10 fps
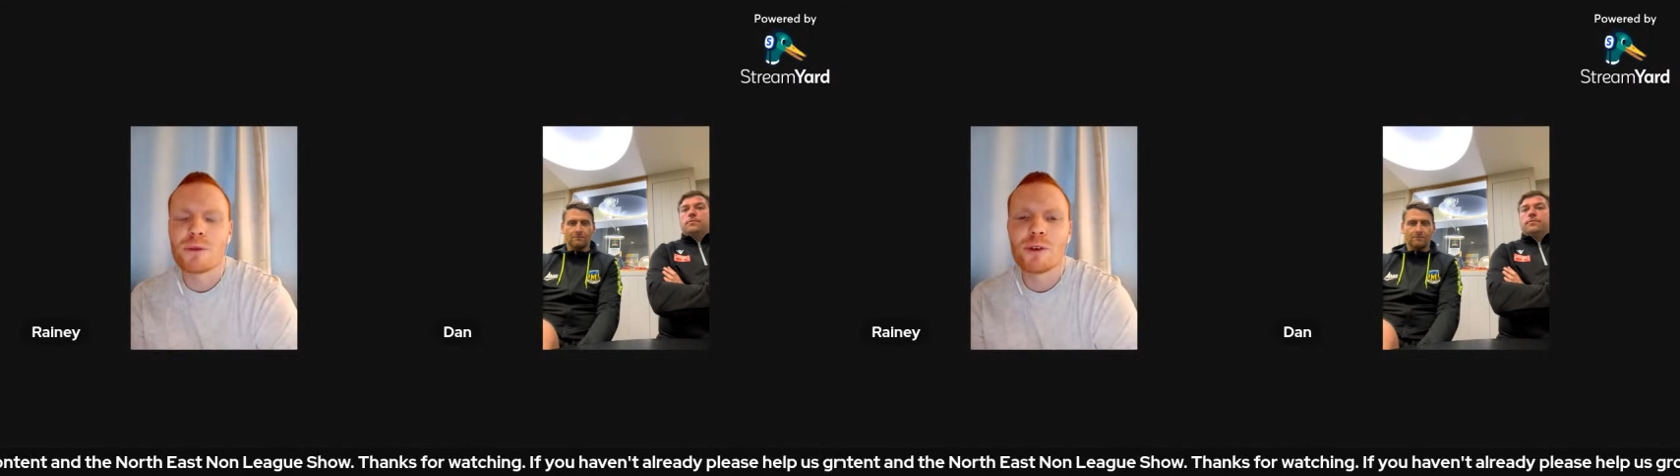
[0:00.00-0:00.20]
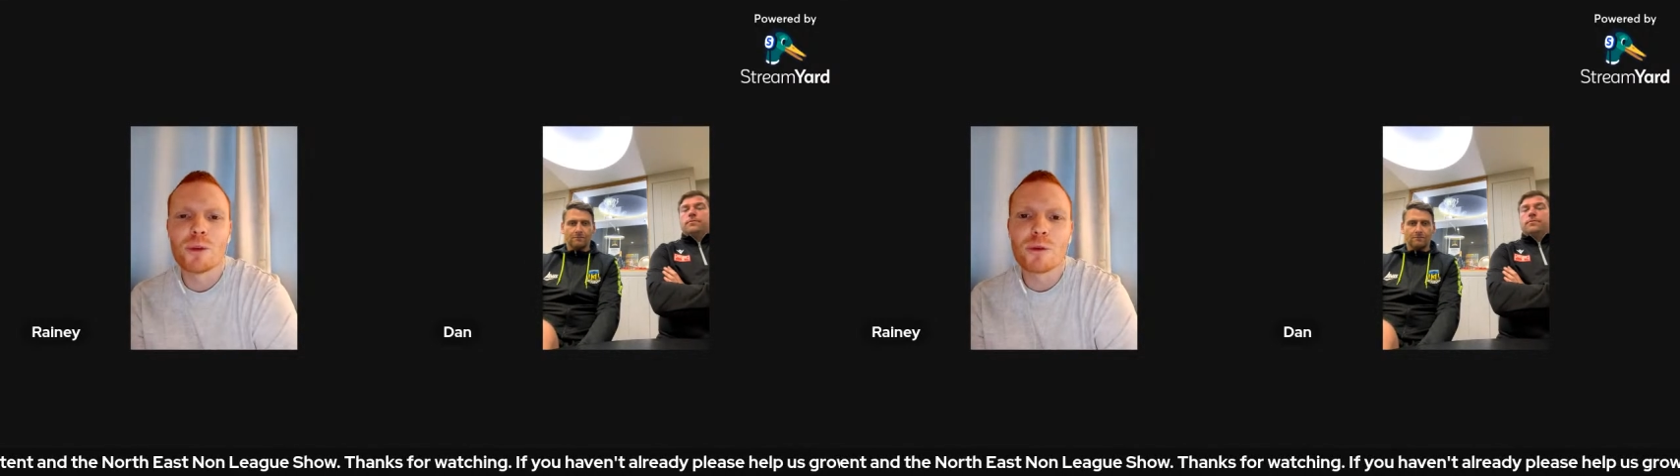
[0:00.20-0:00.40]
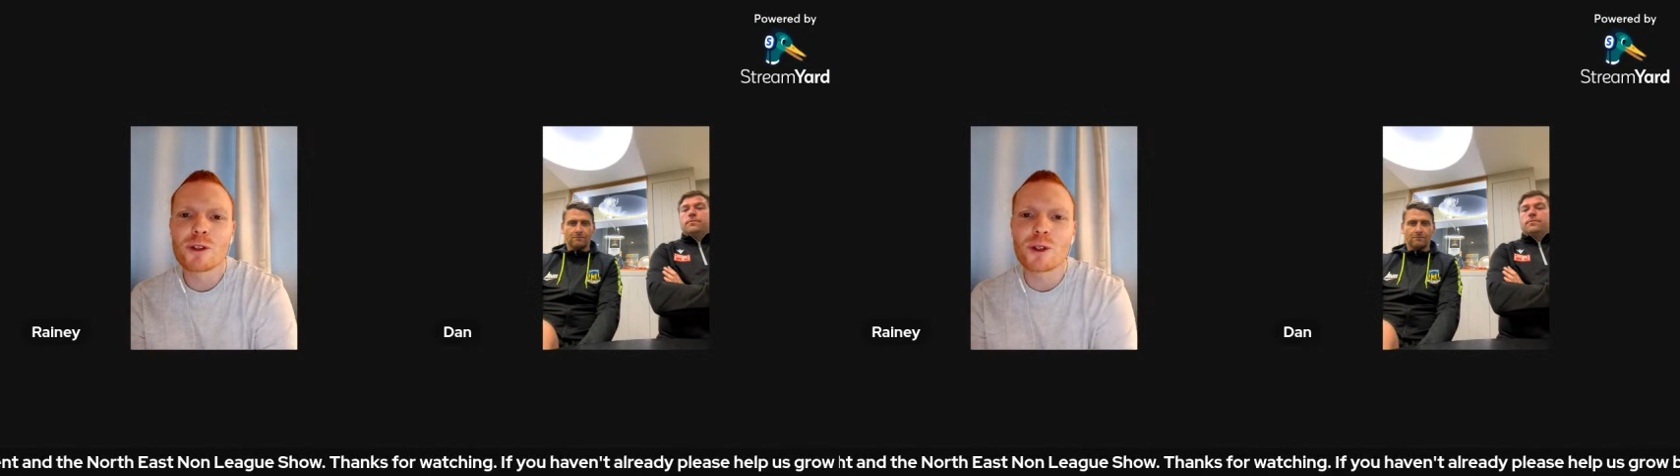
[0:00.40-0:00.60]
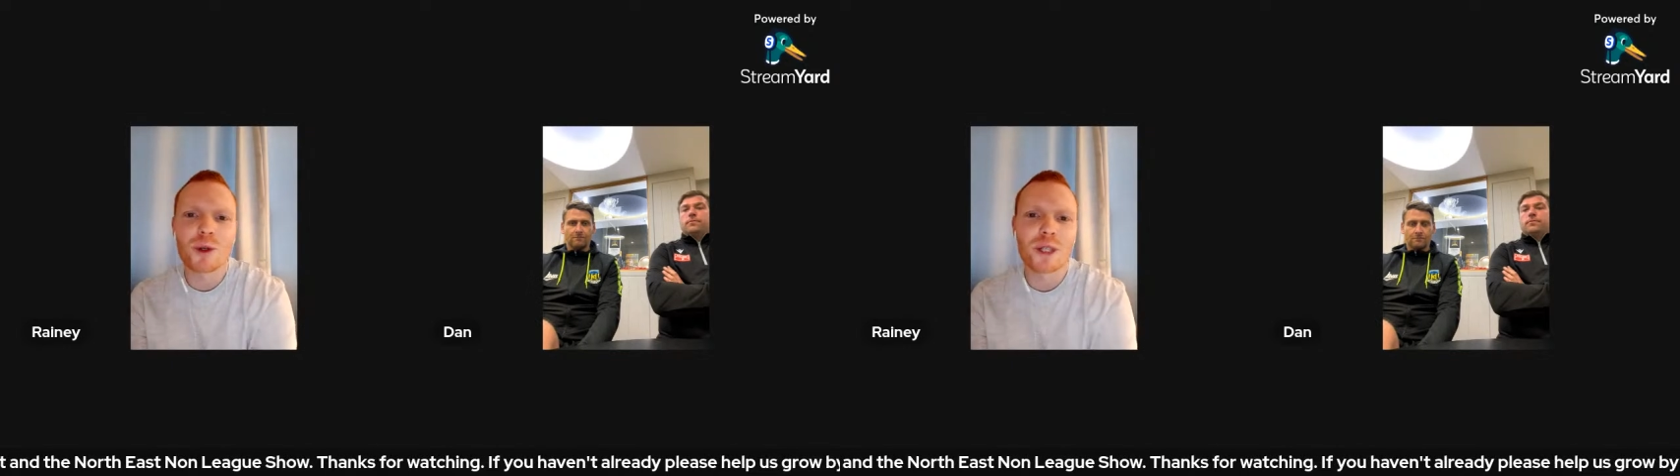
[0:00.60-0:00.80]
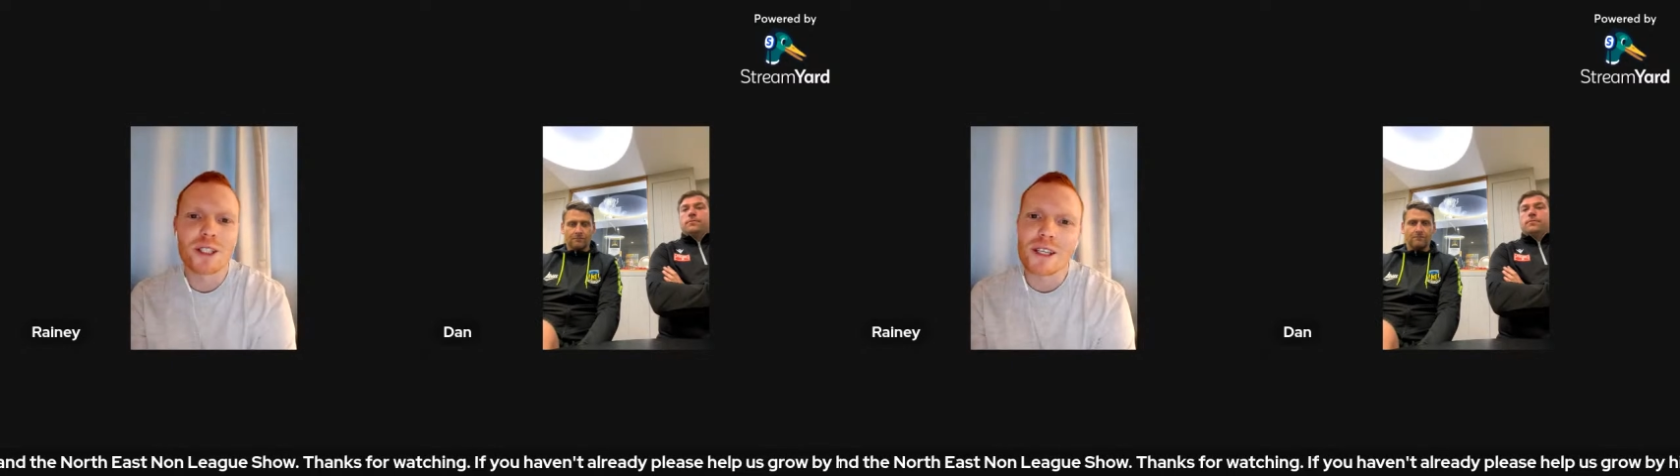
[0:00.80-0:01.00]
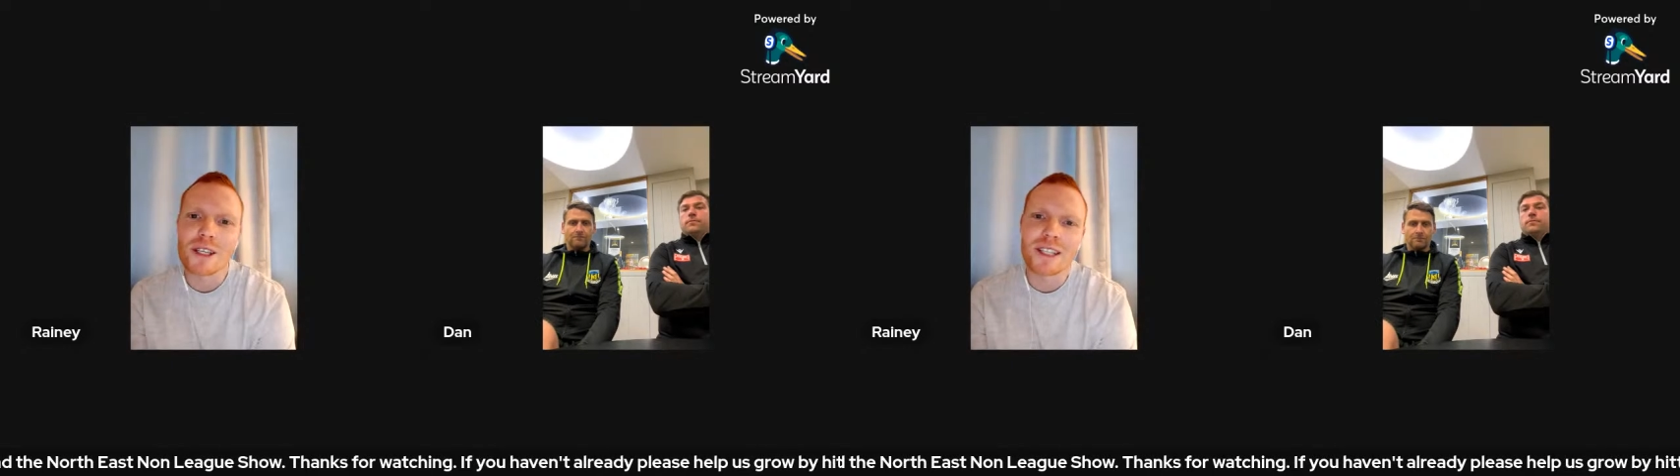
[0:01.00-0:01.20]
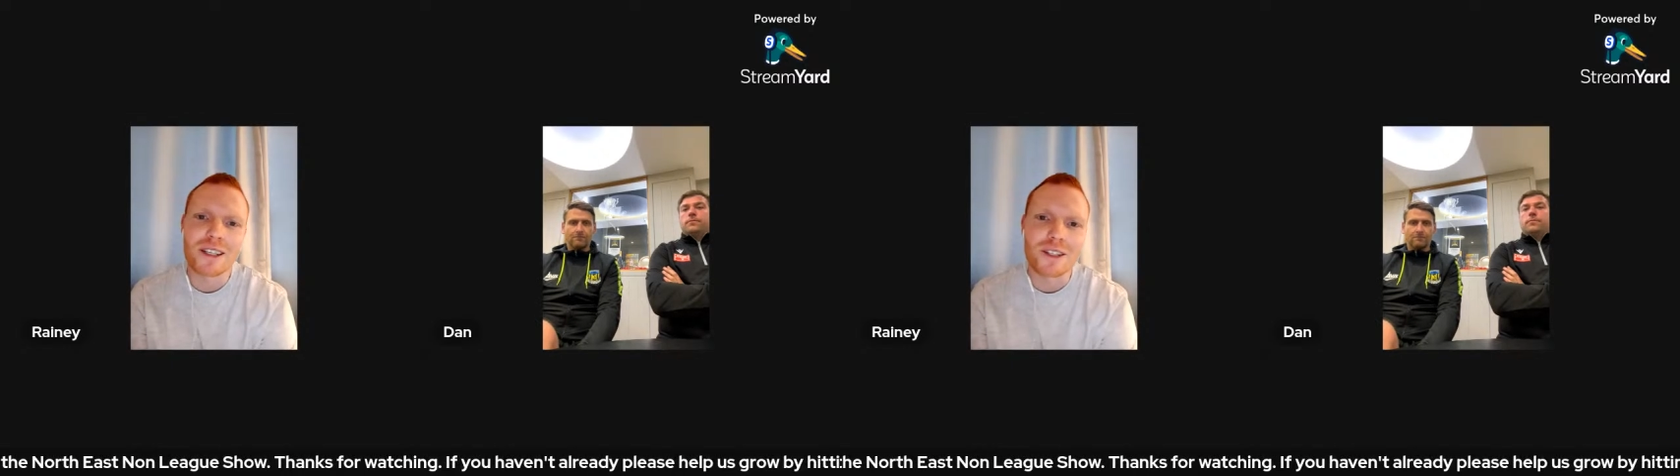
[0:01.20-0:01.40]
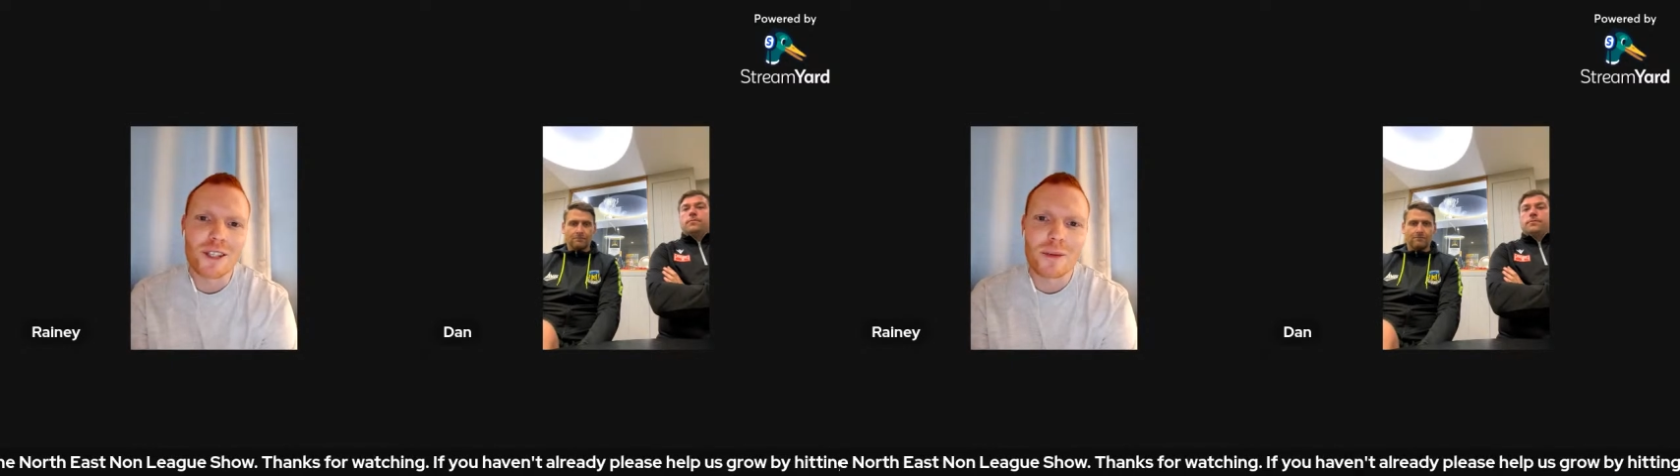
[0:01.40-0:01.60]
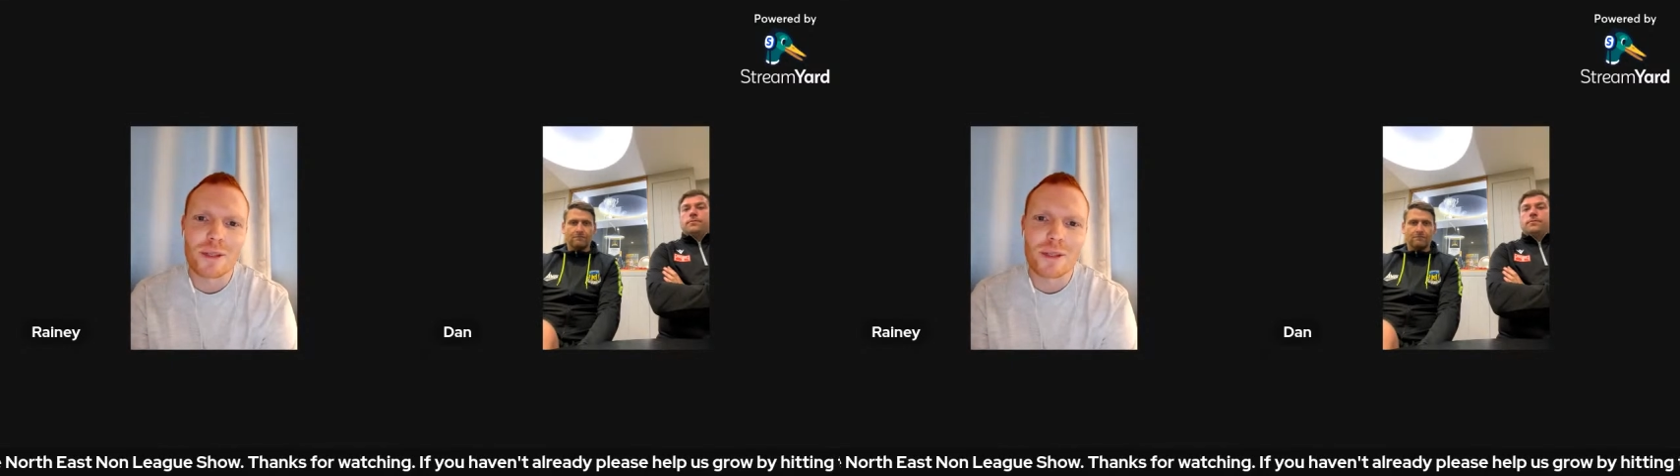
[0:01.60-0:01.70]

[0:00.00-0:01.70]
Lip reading: few months ago, and he said exactly the same.